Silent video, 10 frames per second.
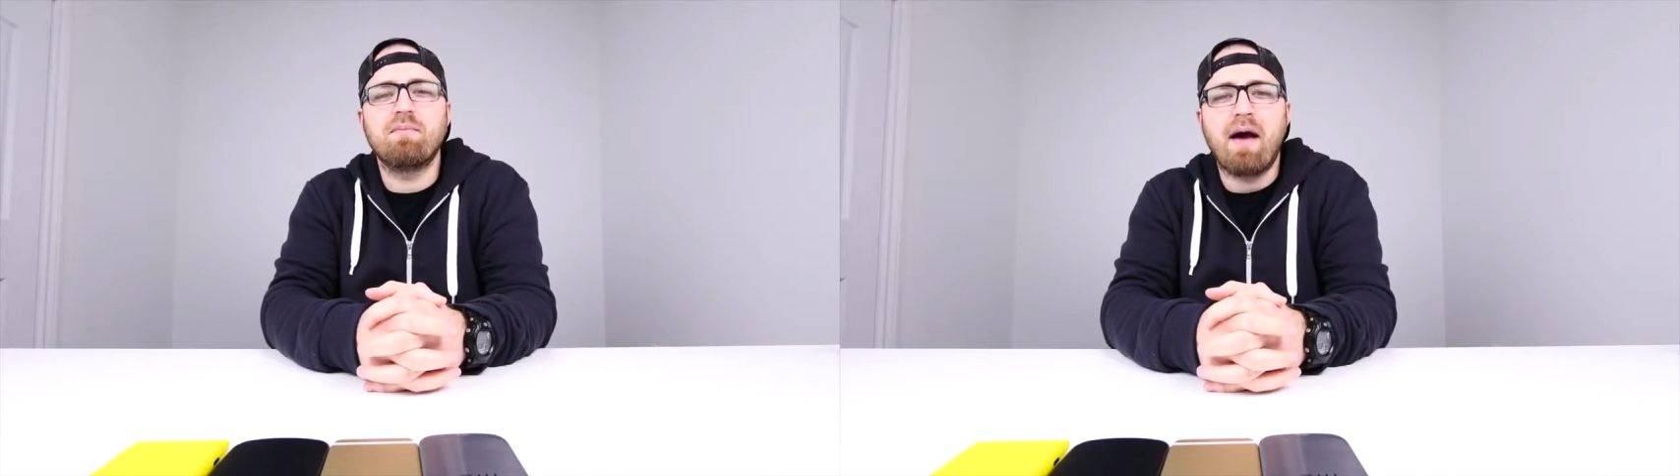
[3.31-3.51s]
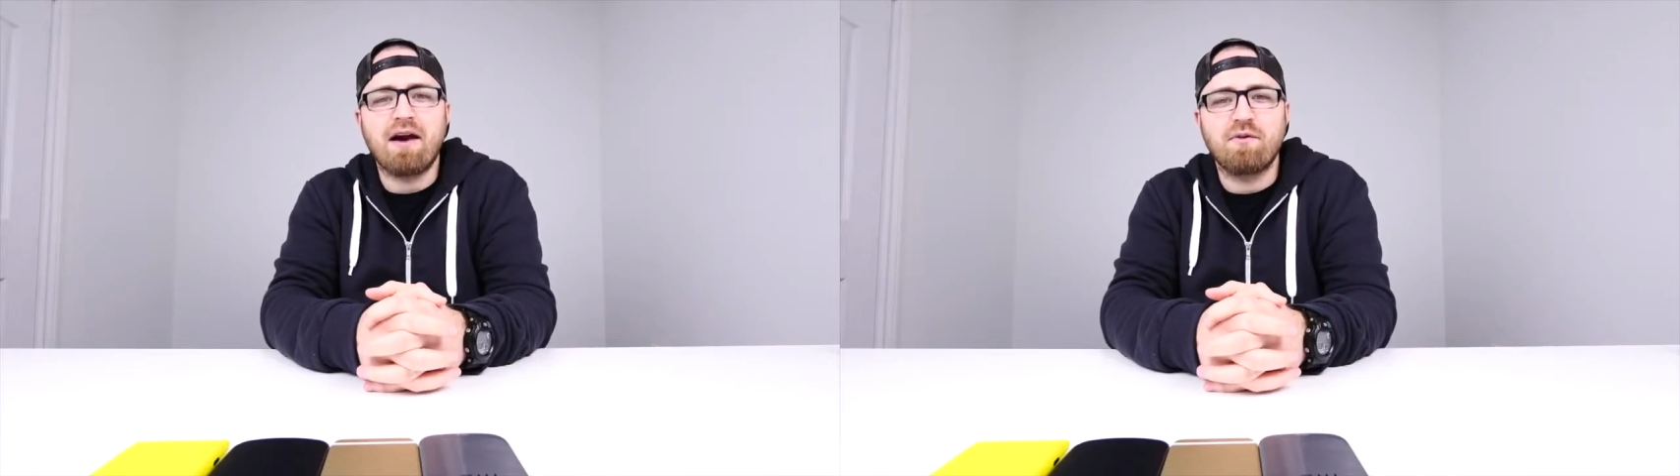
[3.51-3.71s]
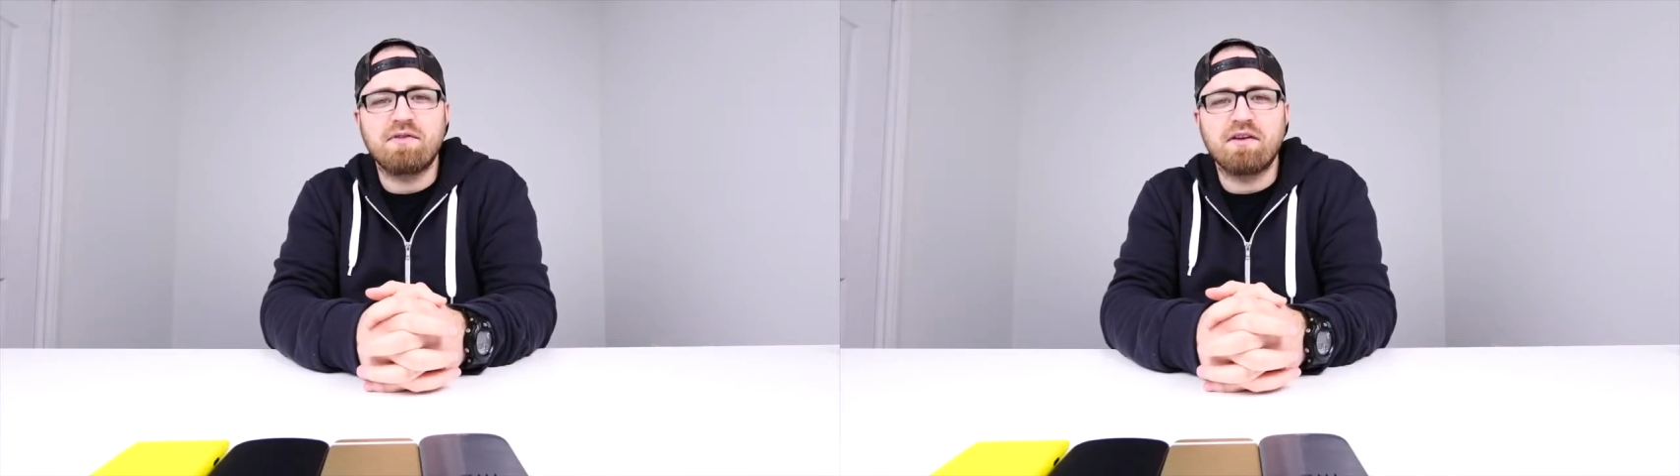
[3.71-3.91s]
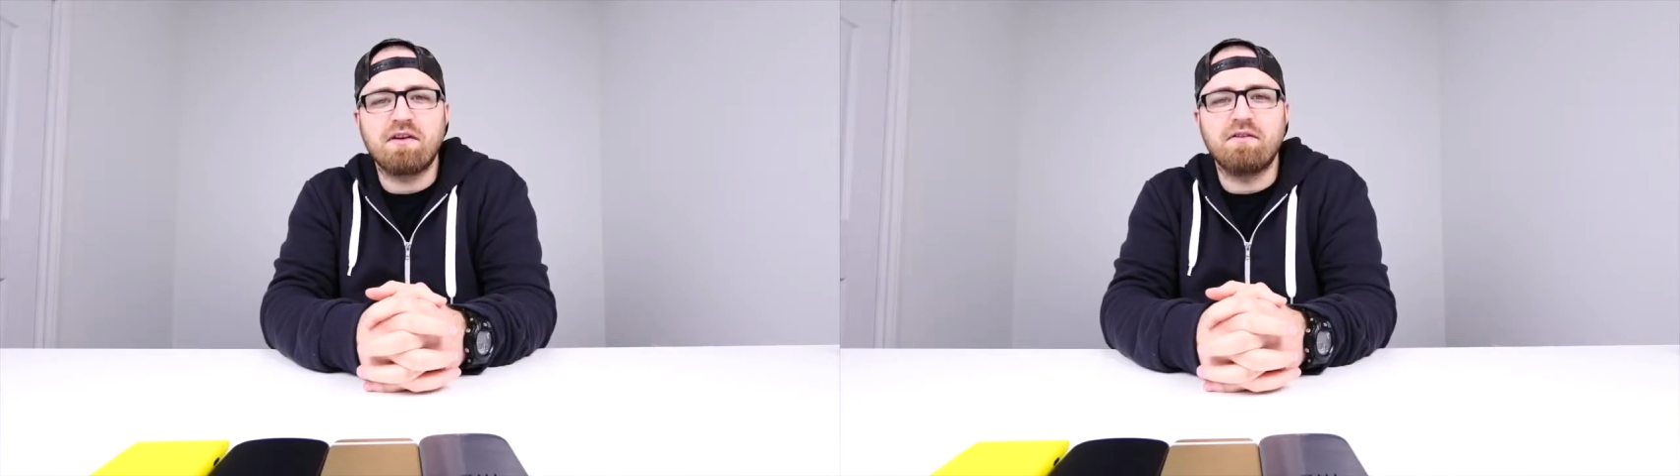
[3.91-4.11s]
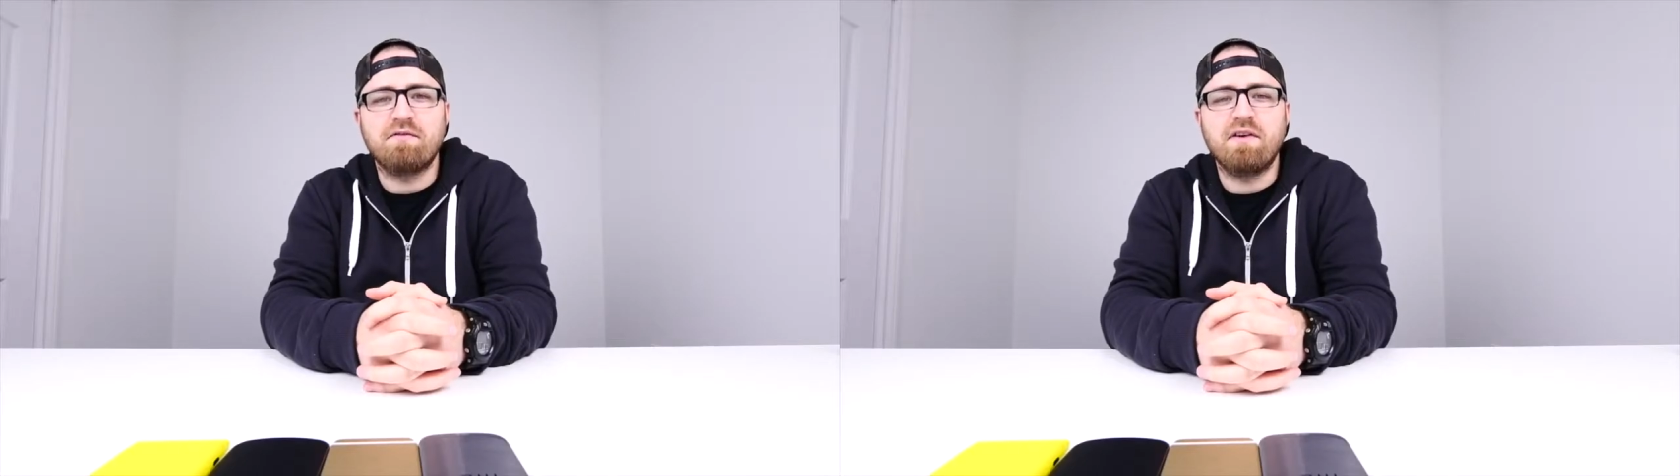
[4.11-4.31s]
back with
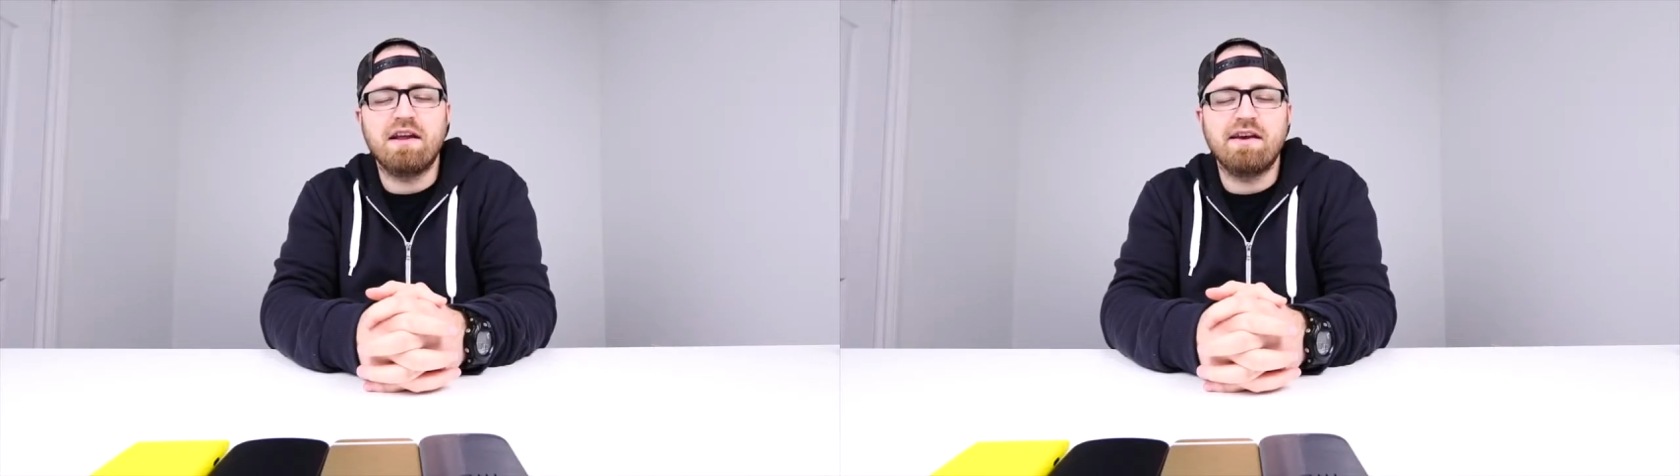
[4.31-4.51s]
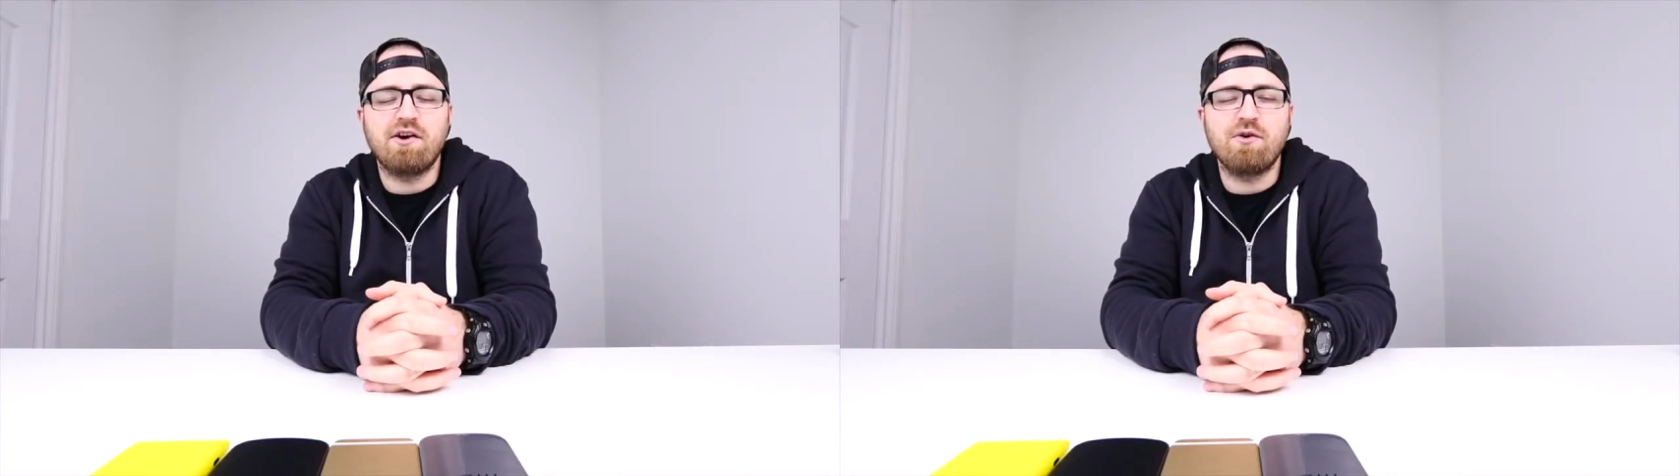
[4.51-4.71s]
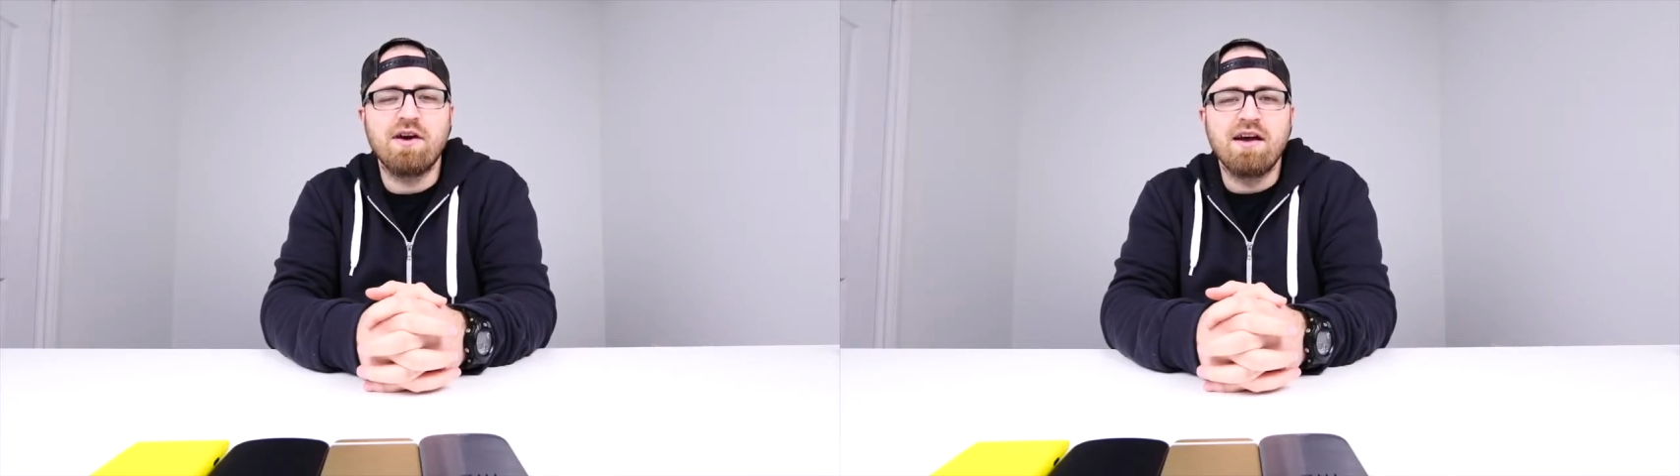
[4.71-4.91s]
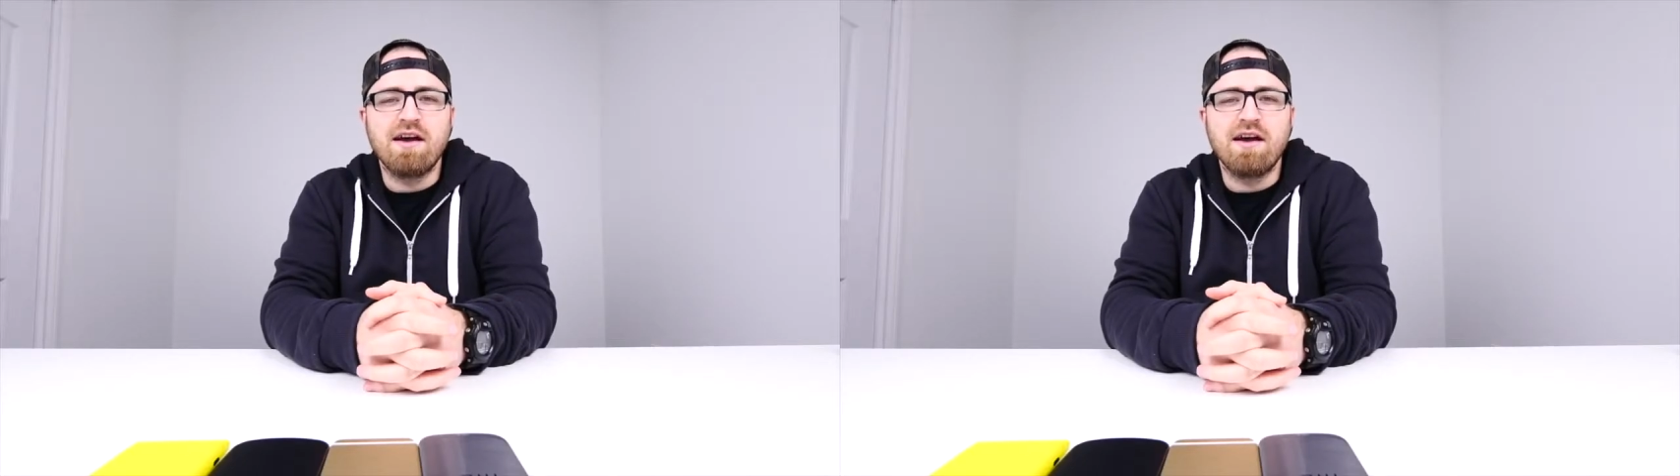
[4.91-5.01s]
another video.